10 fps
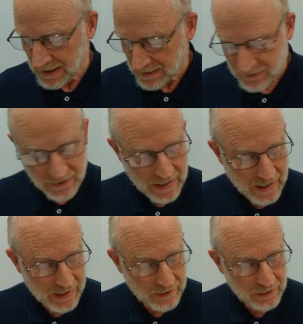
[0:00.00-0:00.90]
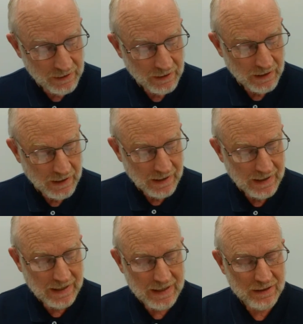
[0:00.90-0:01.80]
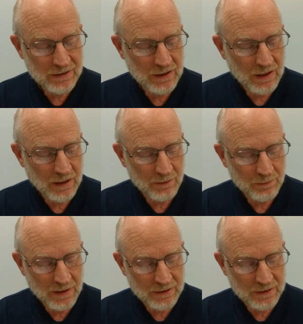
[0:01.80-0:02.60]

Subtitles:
then at